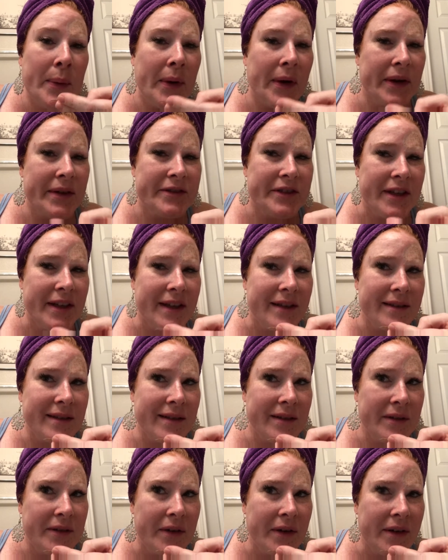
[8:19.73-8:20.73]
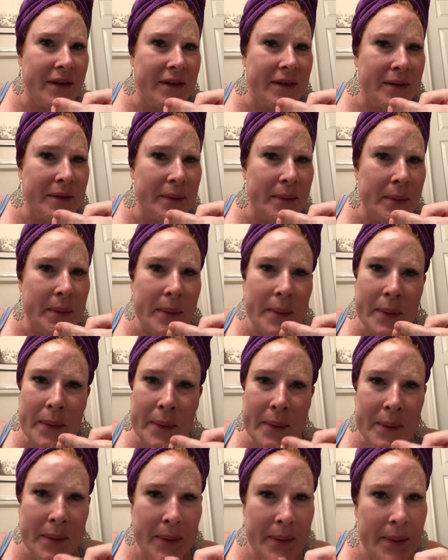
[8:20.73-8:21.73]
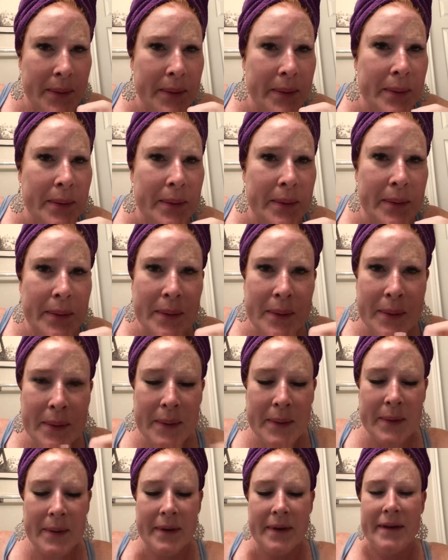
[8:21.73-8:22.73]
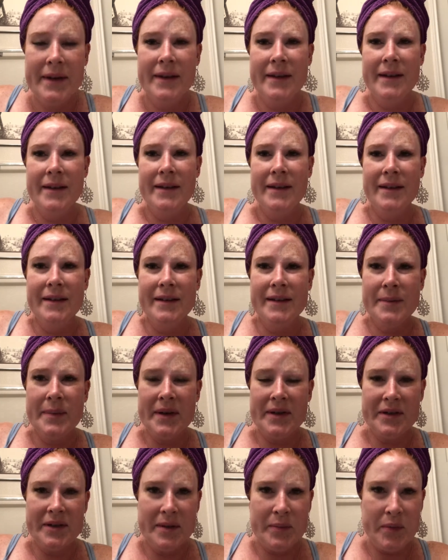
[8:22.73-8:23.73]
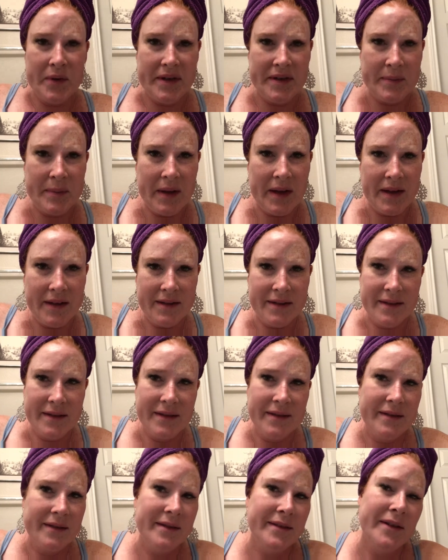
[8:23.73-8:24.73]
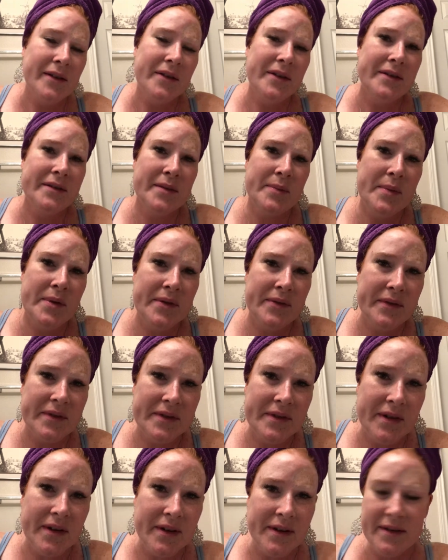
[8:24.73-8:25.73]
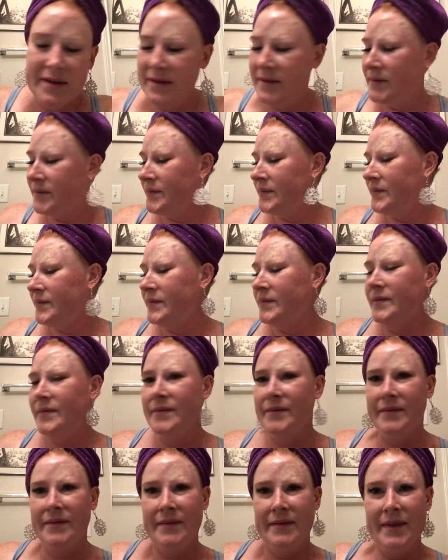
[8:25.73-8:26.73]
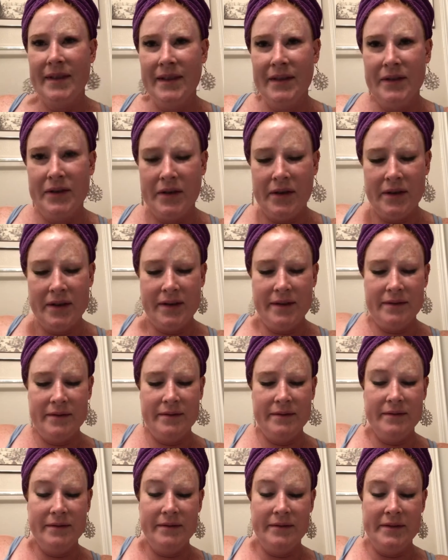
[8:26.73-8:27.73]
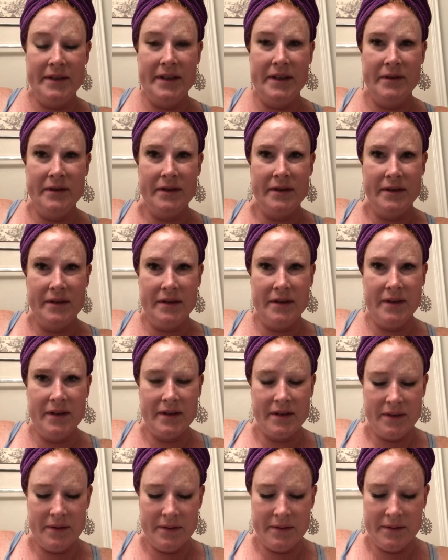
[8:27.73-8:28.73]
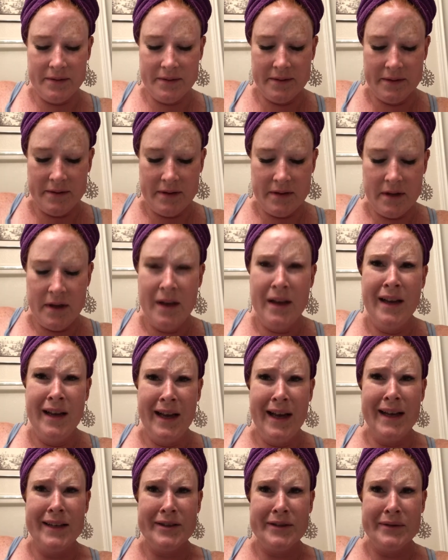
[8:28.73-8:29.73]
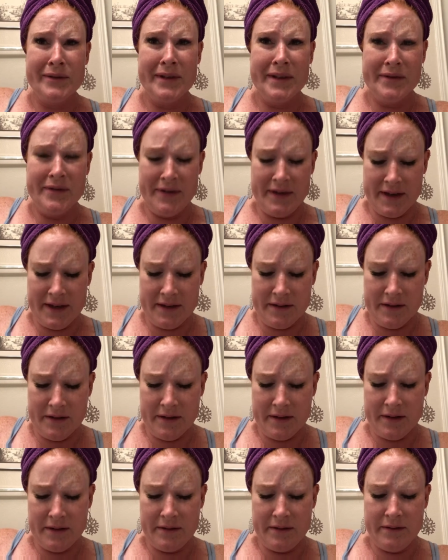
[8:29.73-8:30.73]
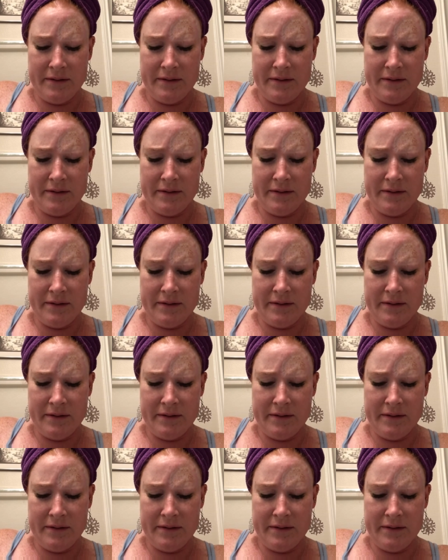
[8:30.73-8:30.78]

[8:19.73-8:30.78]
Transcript: Alt J gets a little dark though. Especially Breeze Blocks. Although it's a beautiful song. A little dark. The video's a little dark too. Actually really fucking dark.